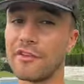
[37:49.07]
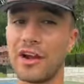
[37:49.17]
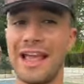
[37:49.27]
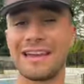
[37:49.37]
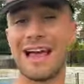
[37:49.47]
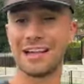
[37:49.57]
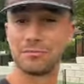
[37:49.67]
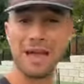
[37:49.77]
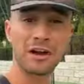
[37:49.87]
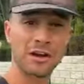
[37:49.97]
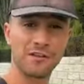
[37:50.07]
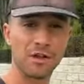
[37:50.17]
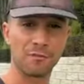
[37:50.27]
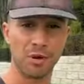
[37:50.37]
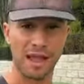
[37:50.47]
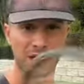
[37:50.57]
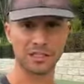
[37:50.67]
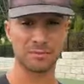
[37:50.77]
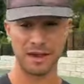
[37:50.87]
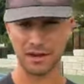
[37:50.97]
If your hand eye is better, if you have prior
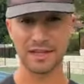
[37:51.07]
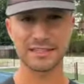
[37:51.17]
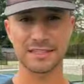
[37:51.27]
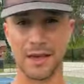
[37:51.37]
experience,